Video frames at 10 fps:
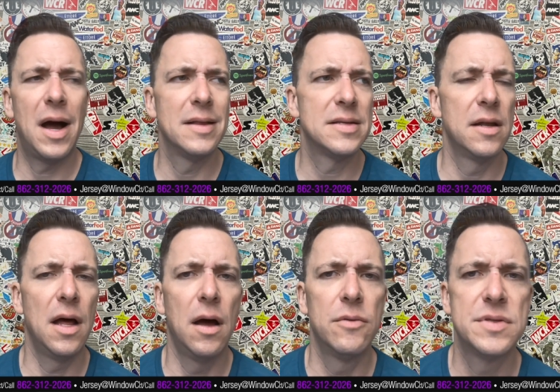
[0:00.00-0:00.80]

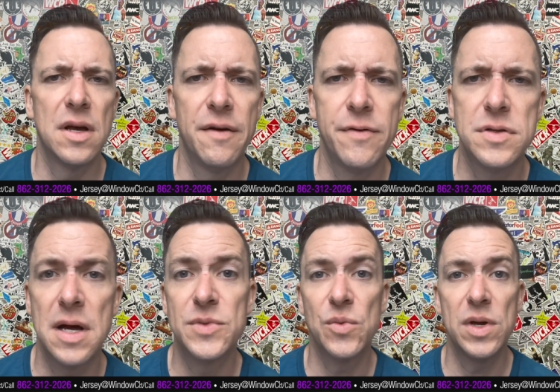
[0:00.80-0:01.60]
Content out uh, a few
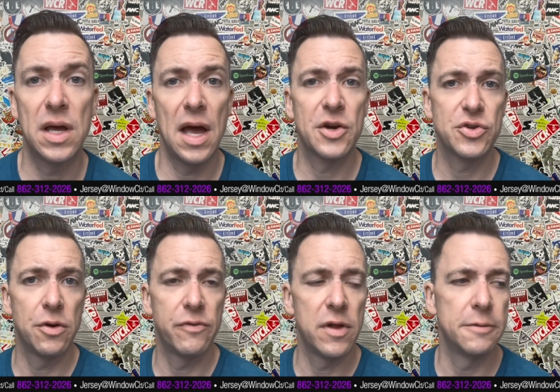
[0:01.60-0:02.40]
times a week actually
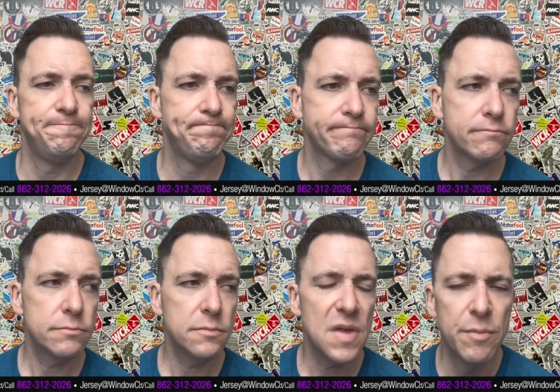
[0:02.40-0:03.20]
over there,
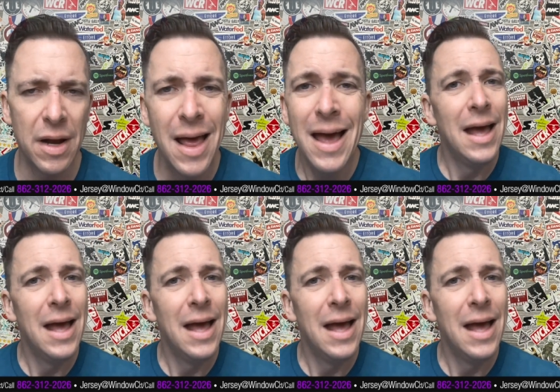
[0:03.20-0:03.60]
but.